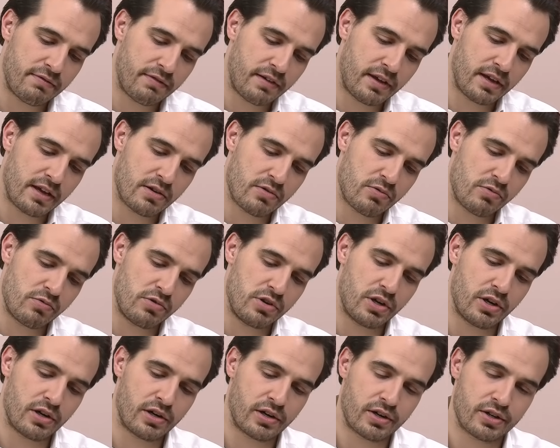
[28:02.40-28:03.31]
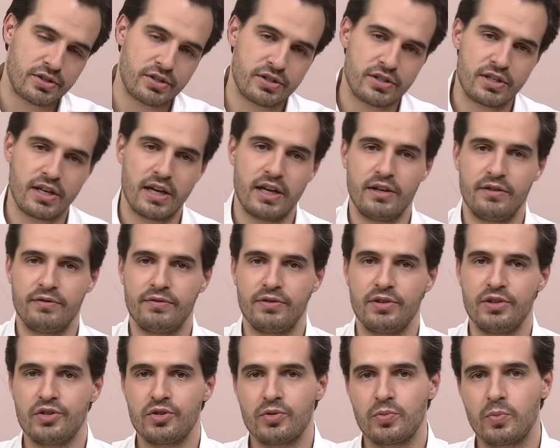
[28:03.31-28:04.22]
think we are safe
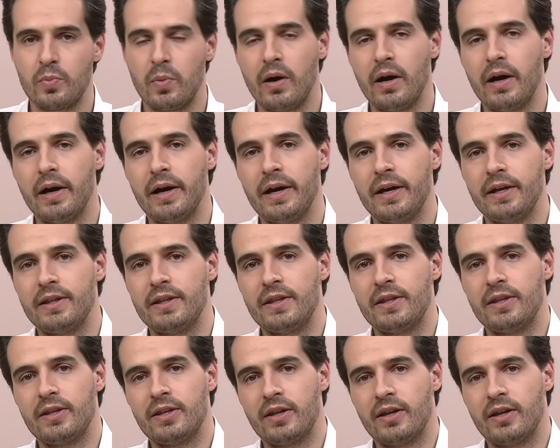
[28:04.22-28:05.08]
despite